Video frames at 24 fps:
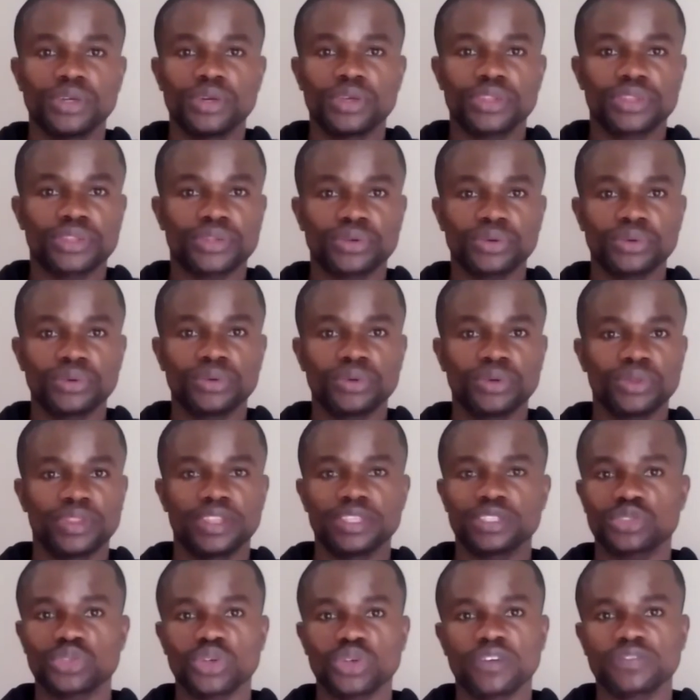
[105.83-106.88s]
you through the
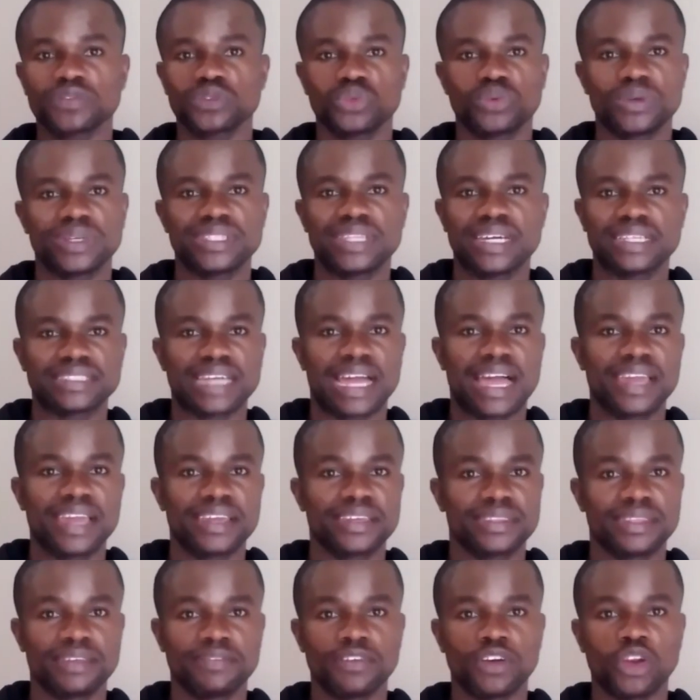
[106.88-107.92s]
software that I
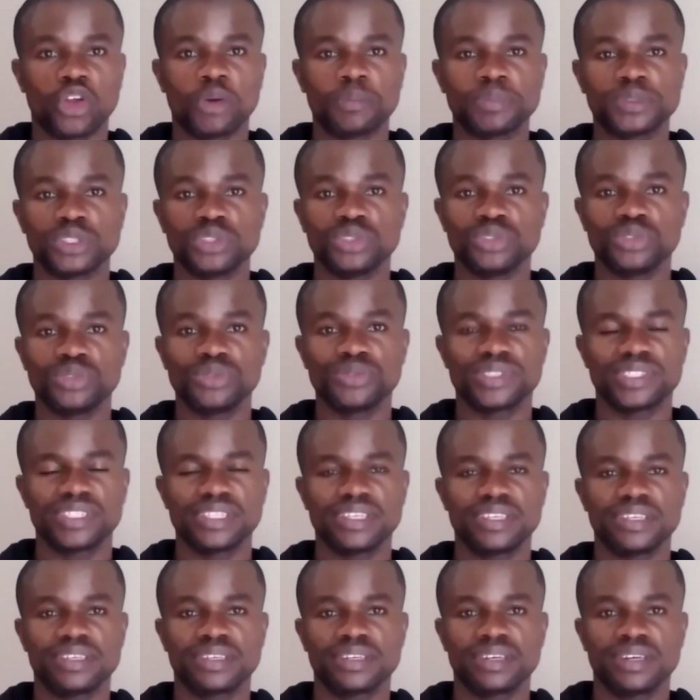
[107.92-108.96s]
developed
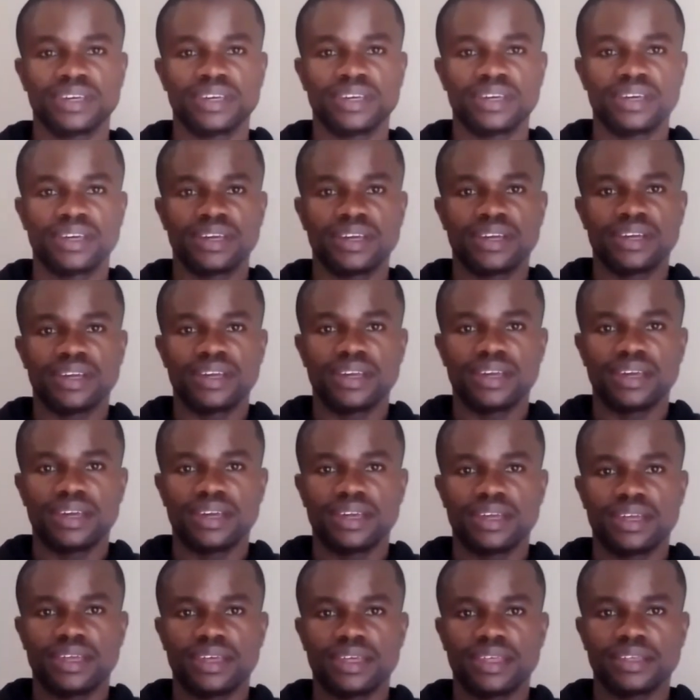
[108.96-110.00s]
using
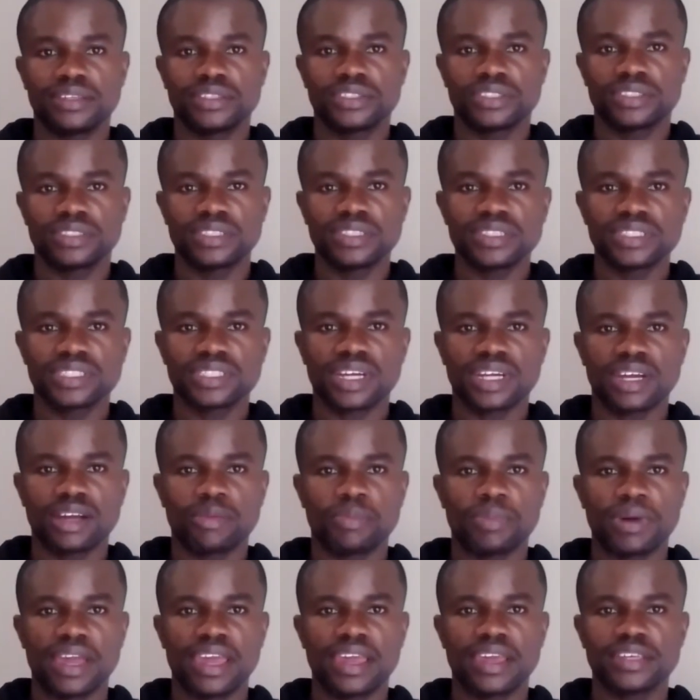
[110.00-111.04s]
C#
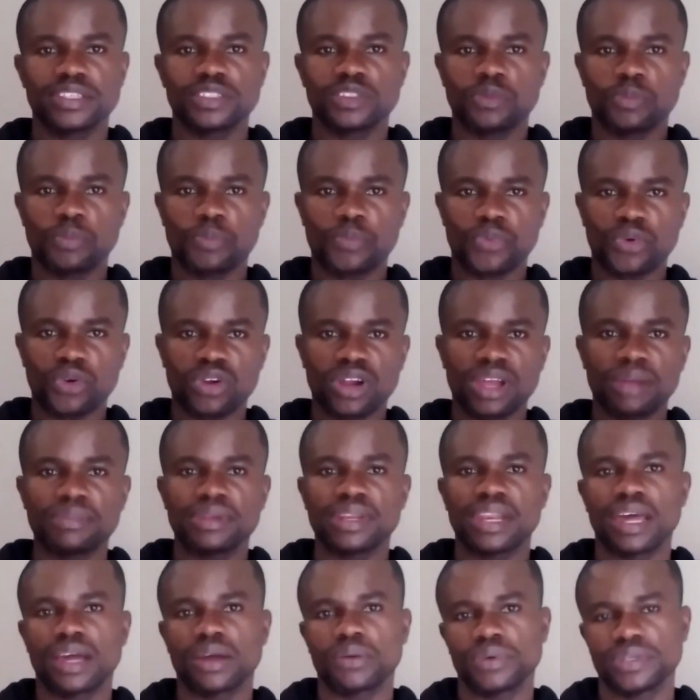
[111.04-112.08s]
as programming
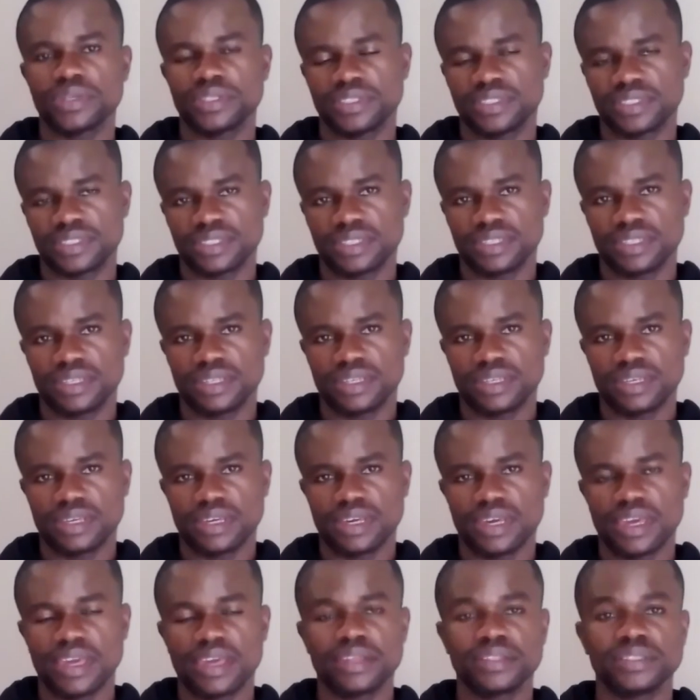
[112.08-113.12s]
language
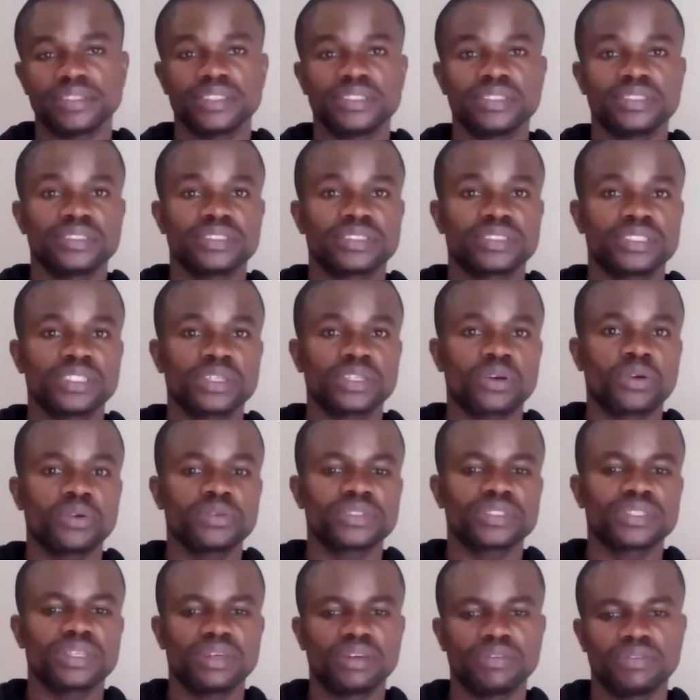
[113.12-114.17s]
and SQL
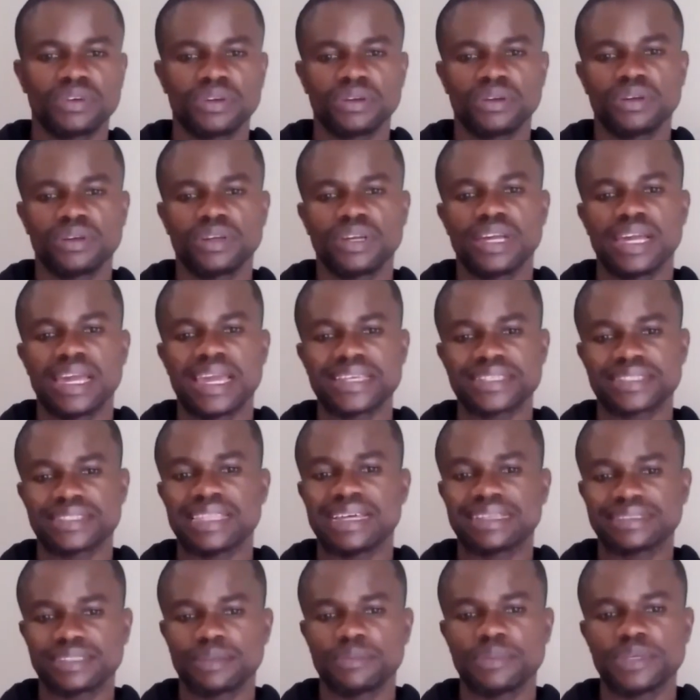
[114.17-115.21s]
Server as
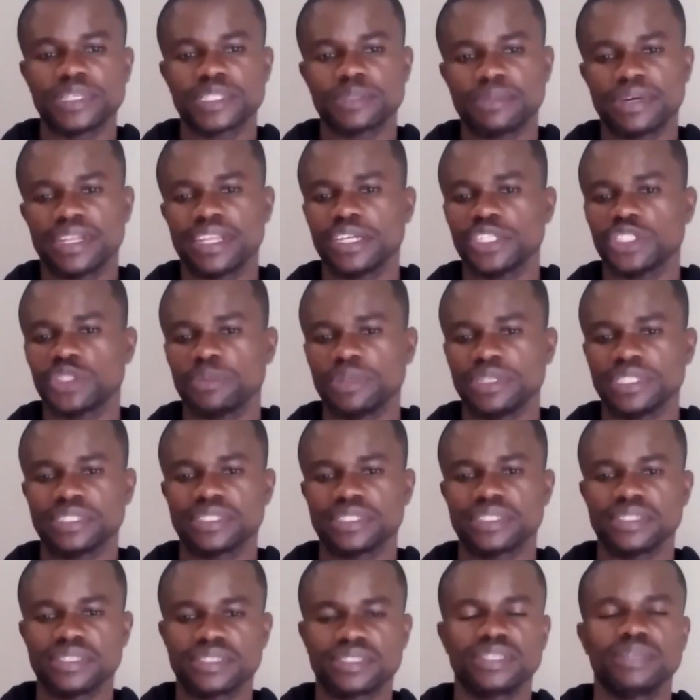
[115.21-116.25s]
database management
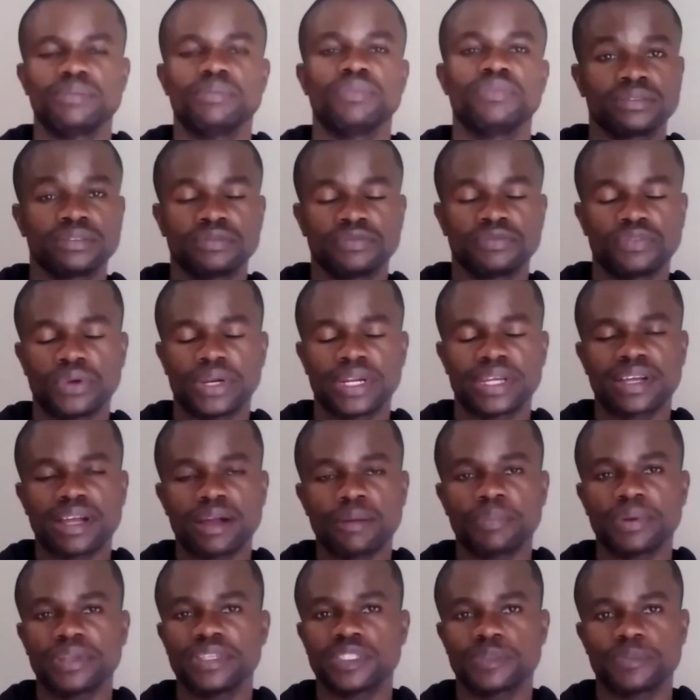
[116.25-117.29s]
system for a
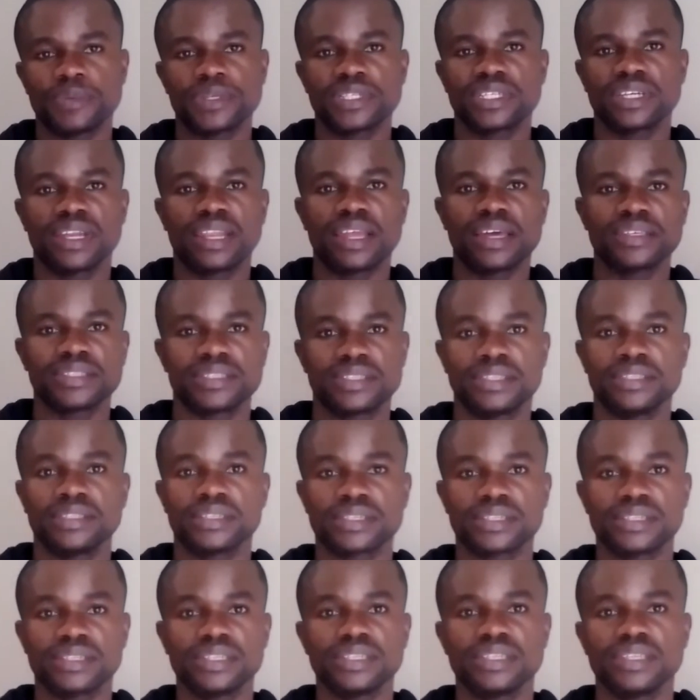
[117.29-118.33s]
company specialized in
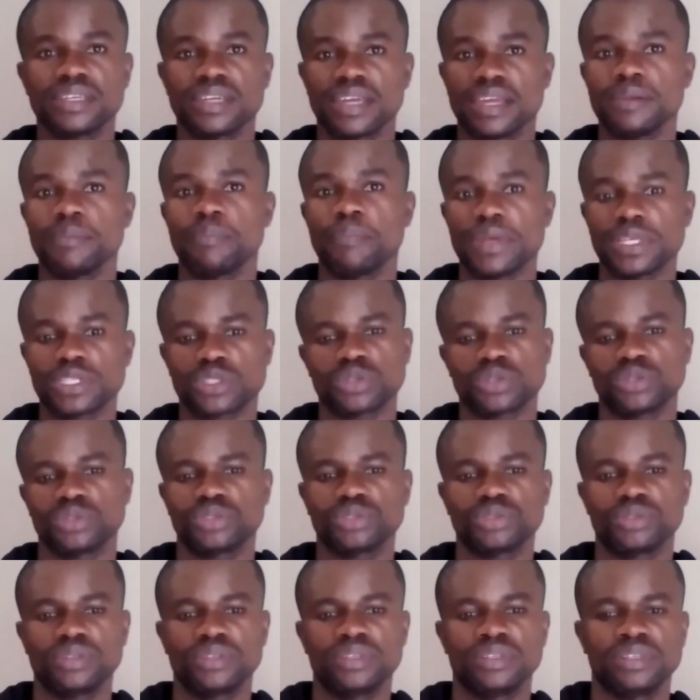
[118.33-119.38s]
cleaning and pest
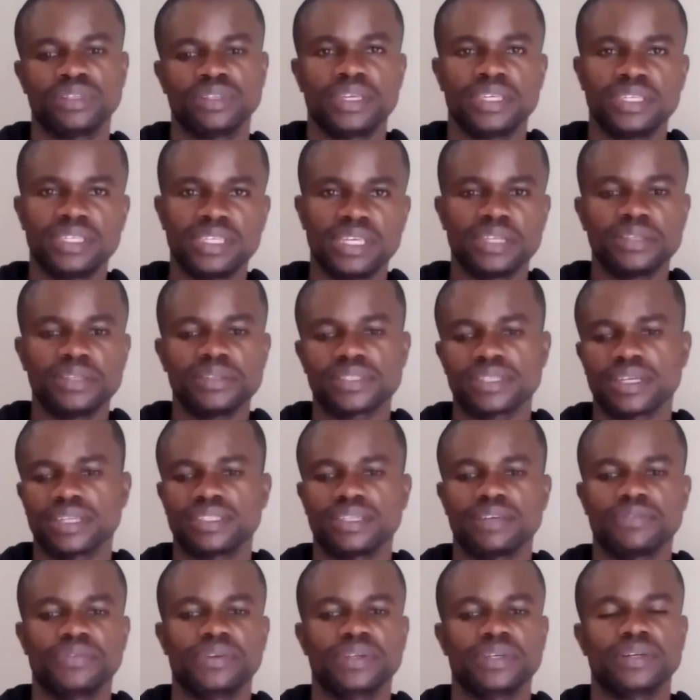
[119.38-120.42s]
control here in South
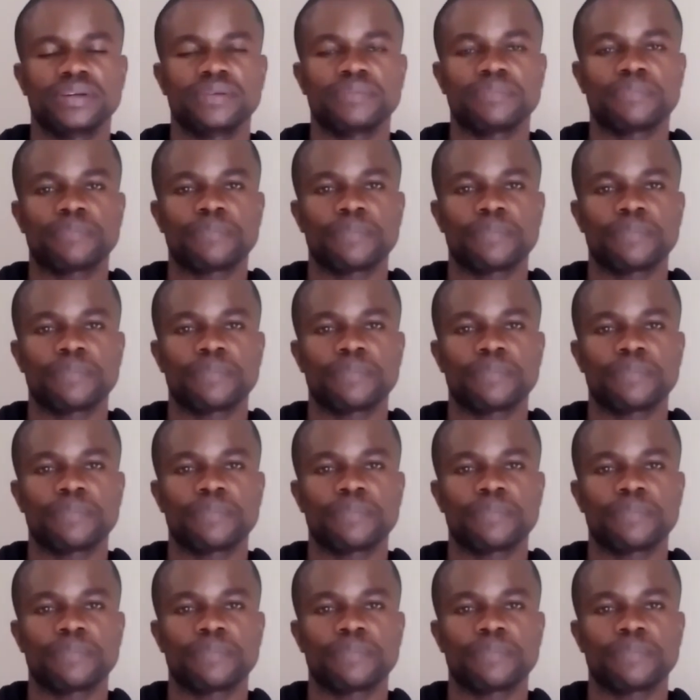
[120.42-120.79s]
Africa.